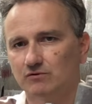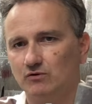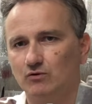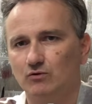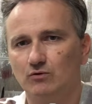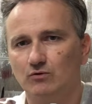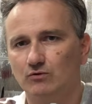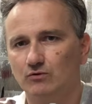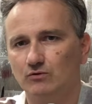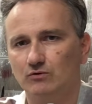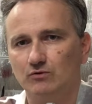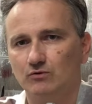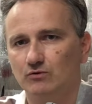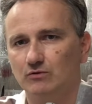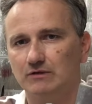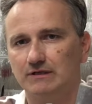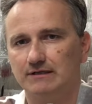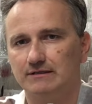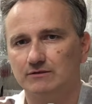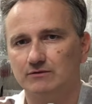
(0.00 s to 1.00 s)
cool
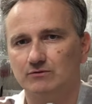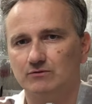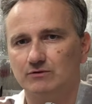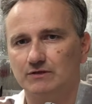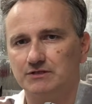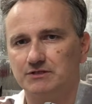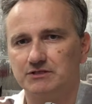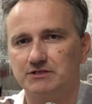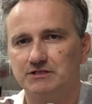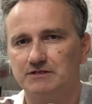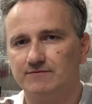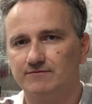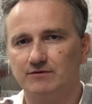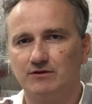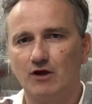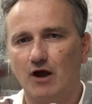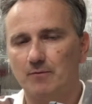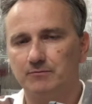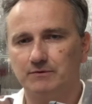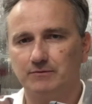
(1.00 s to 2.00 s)
coolant to achieve the
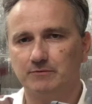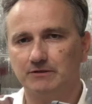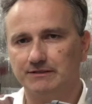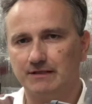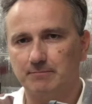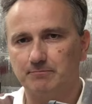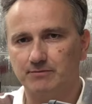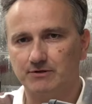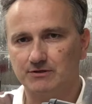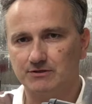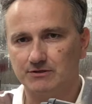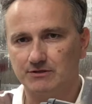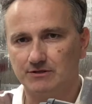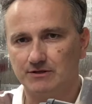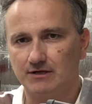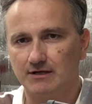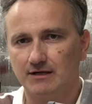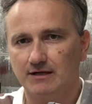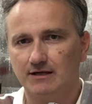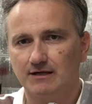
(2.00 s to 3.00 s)
optimal
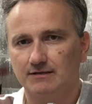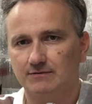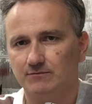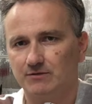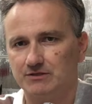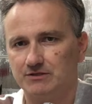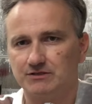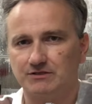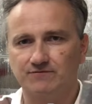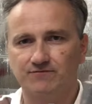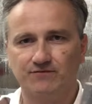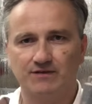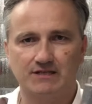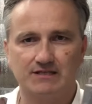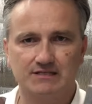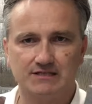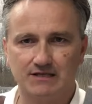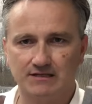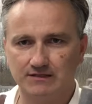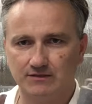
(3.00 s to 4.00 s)
temperature, which it
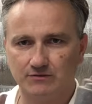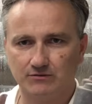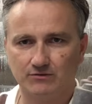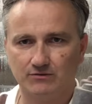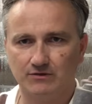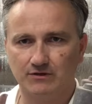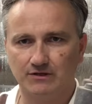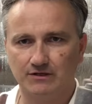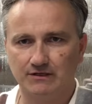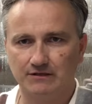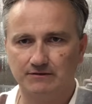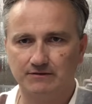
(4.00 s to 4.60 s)
feeds then into the